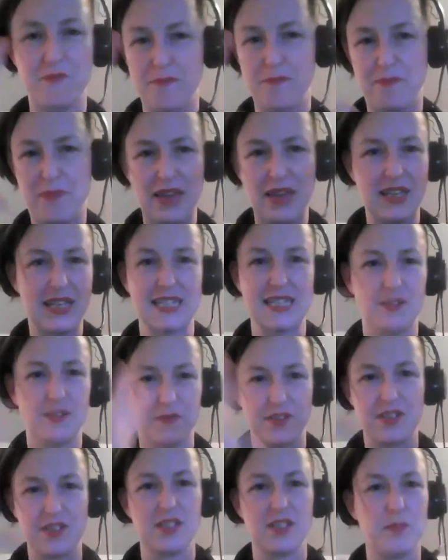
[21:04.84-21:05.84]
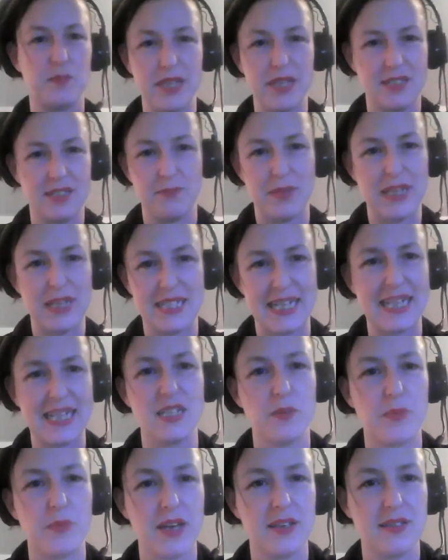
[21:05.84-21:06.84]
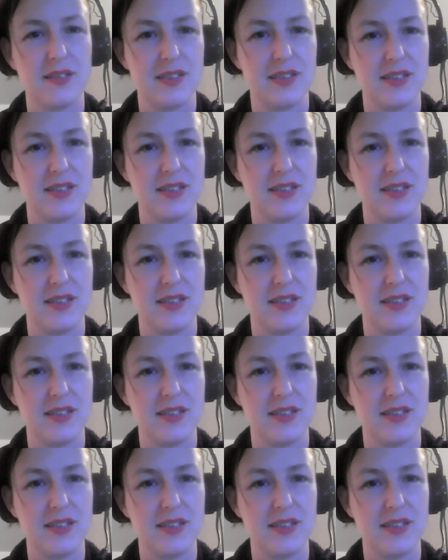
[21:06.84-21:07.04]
big list of funders, big database